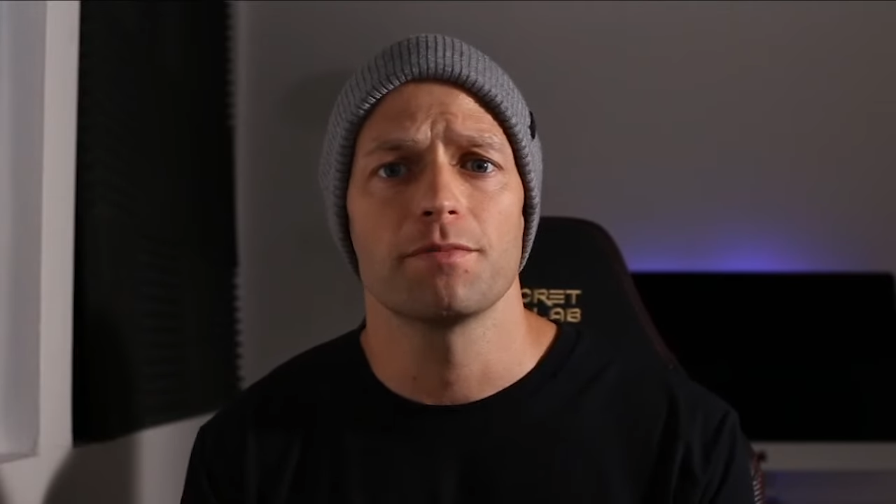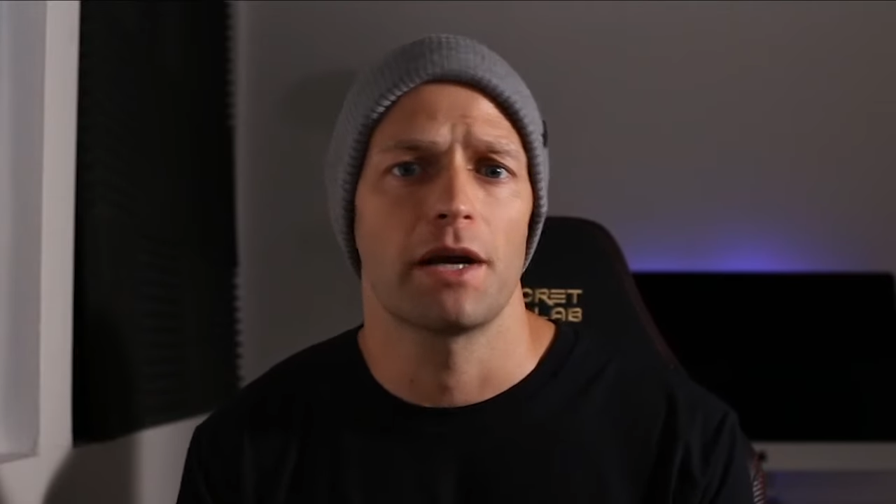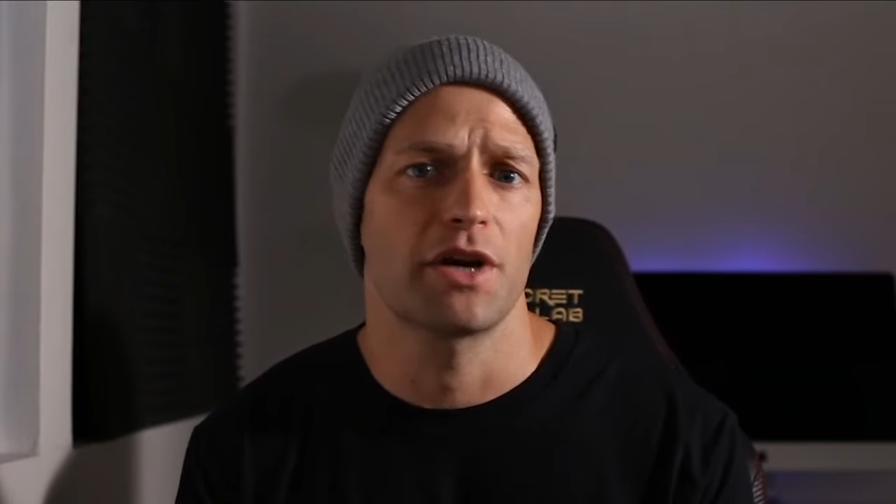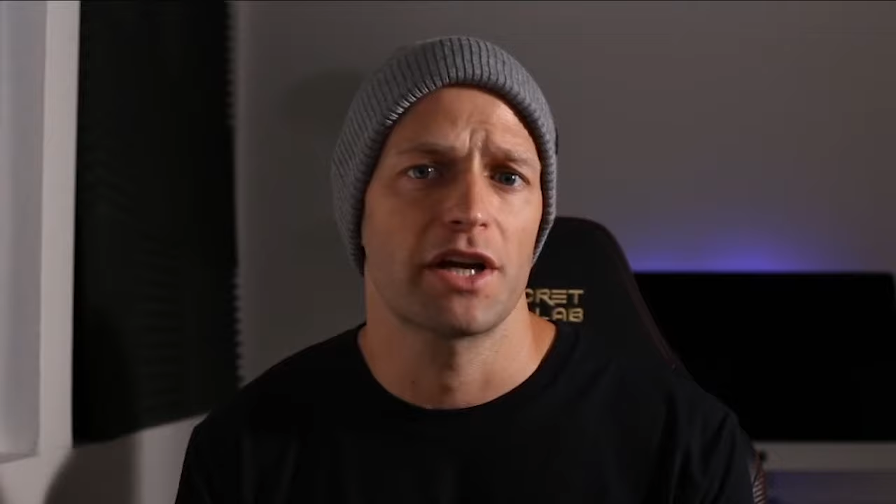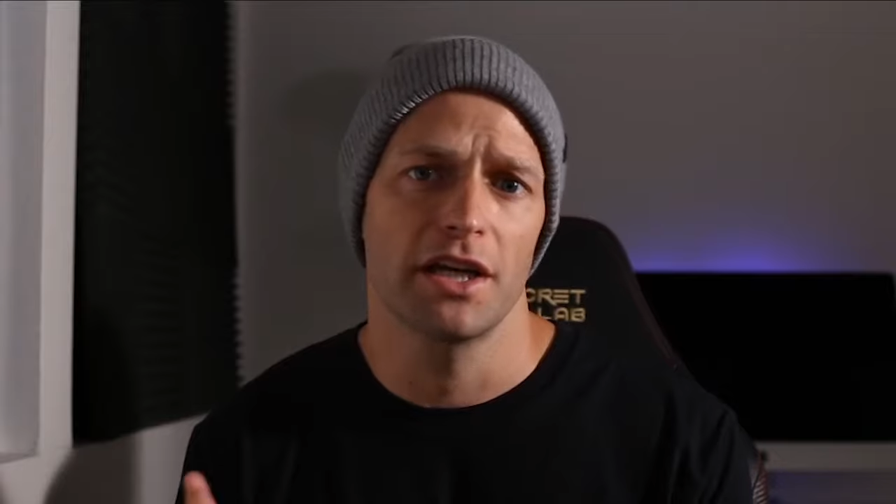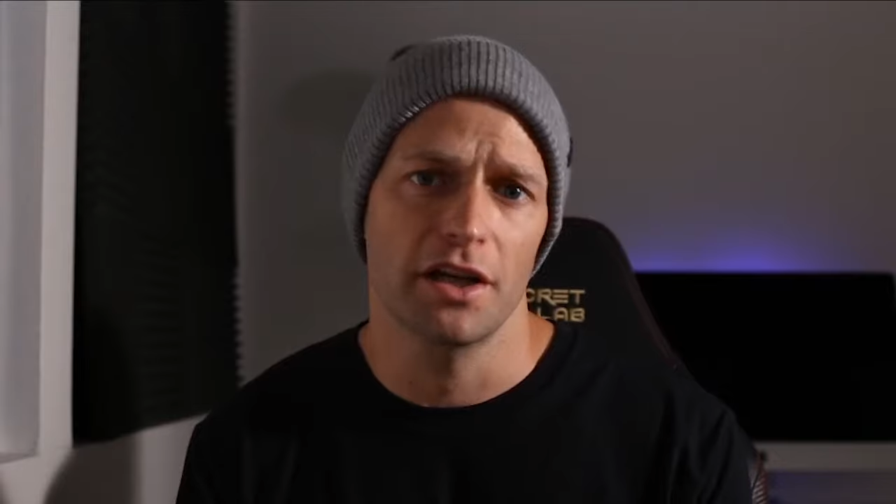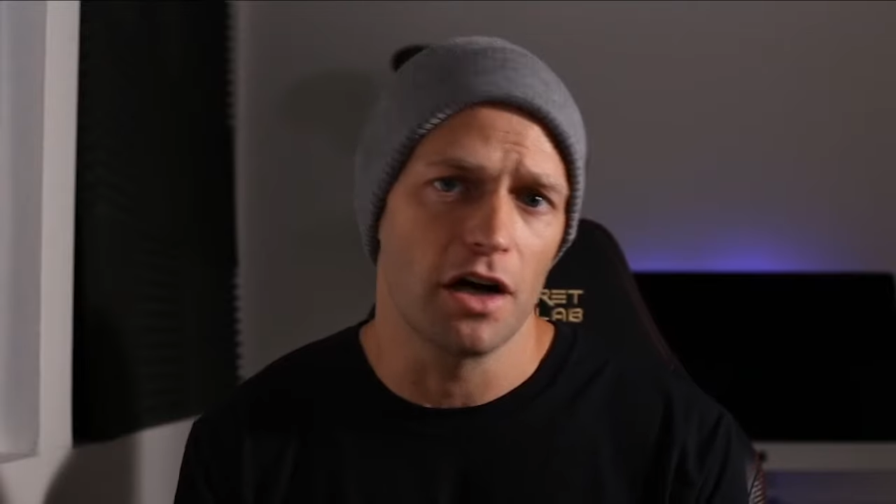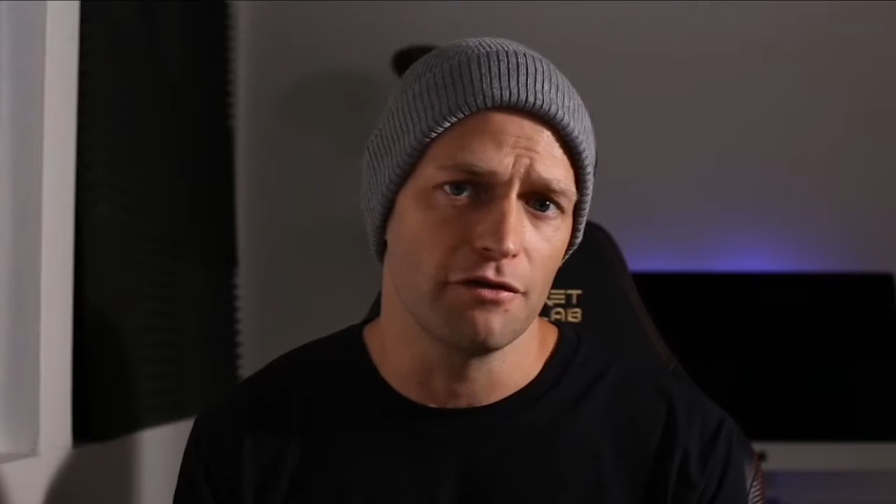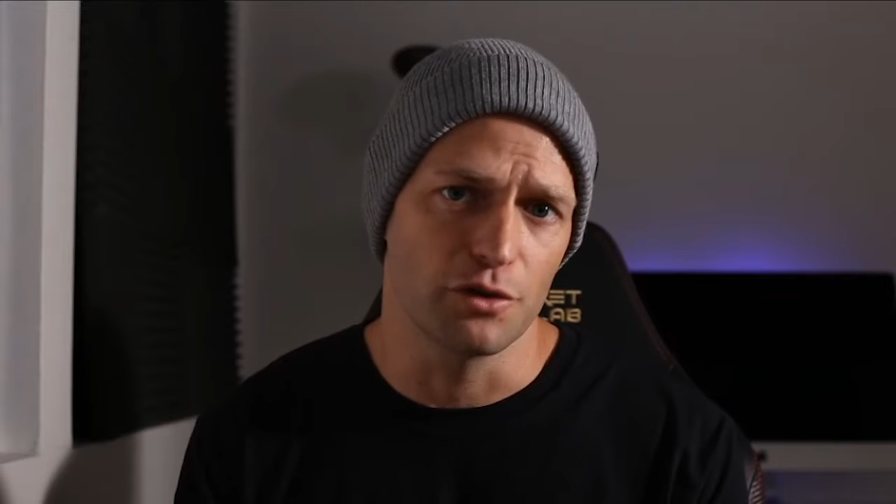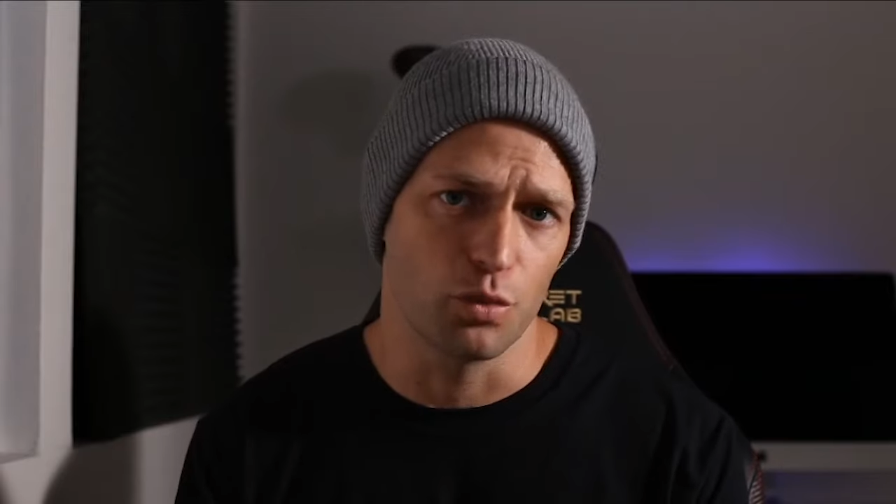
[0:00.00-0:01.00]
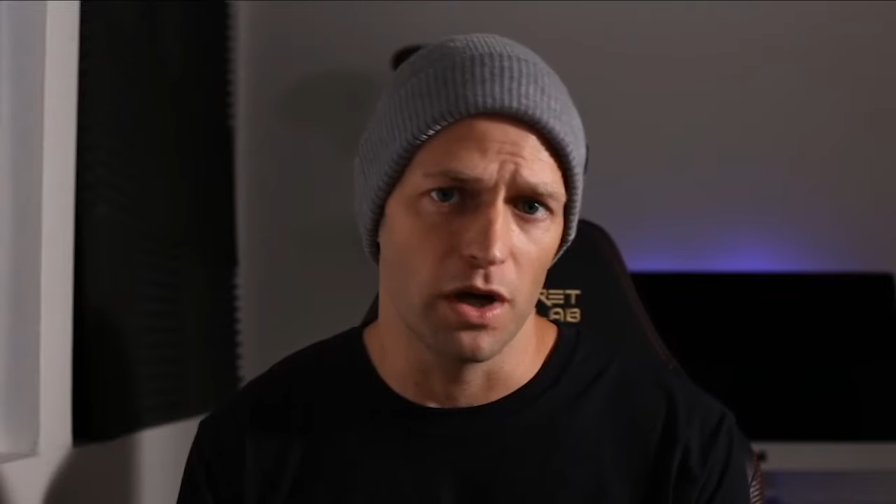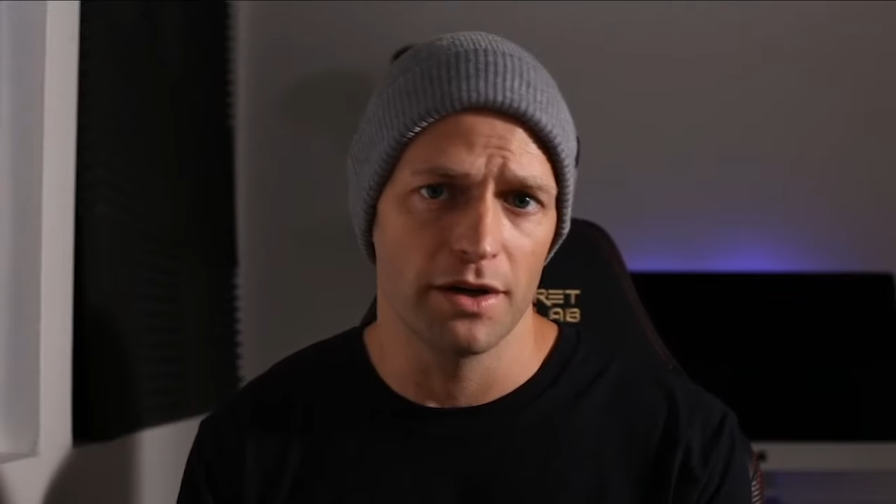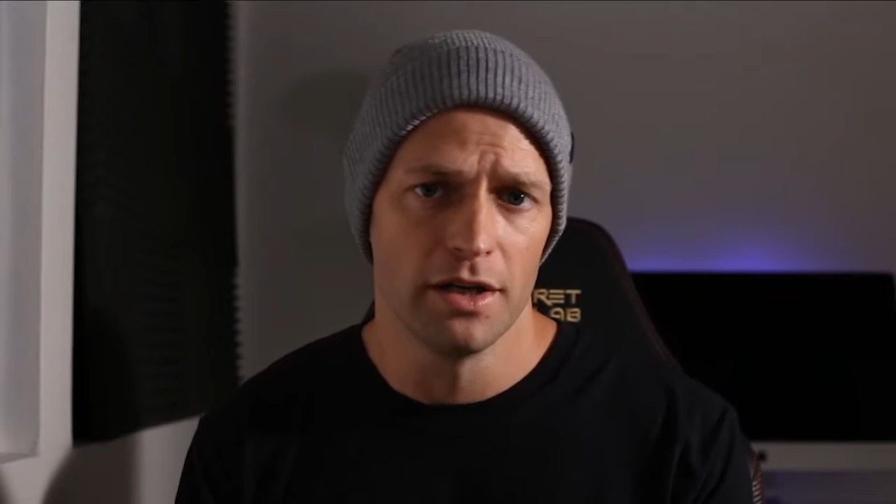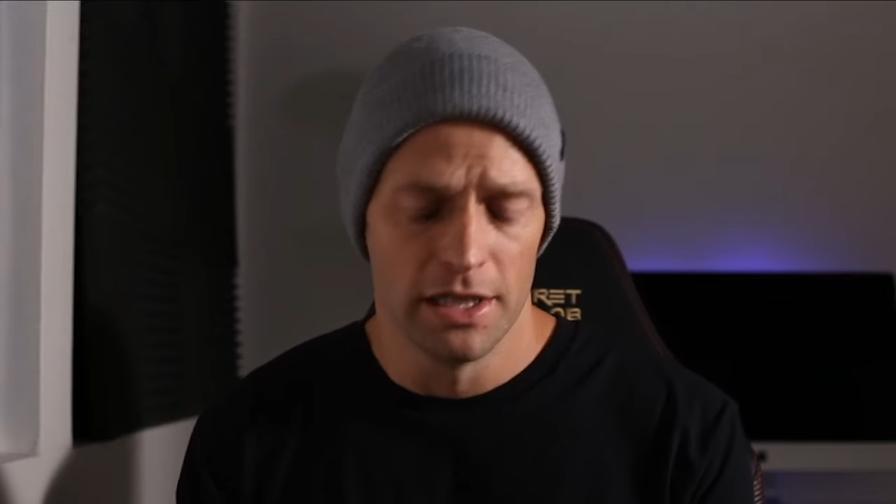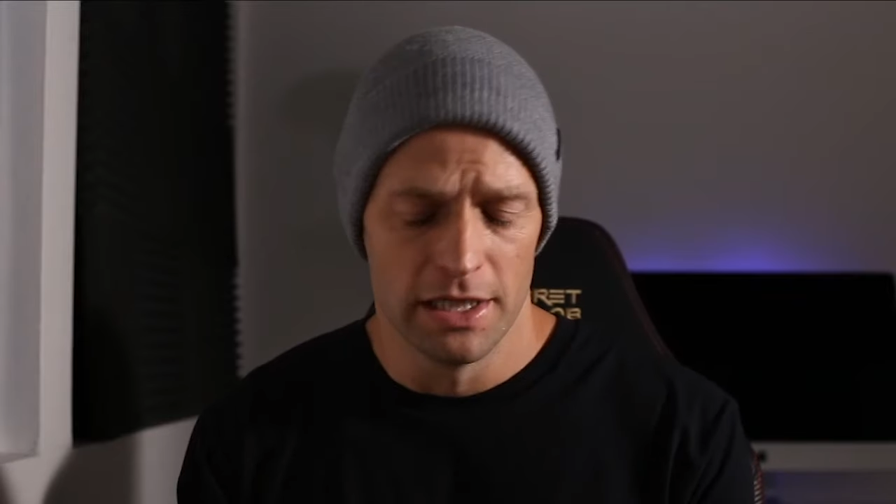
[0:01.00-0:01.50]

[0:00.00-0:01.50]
but I want to kick it off with one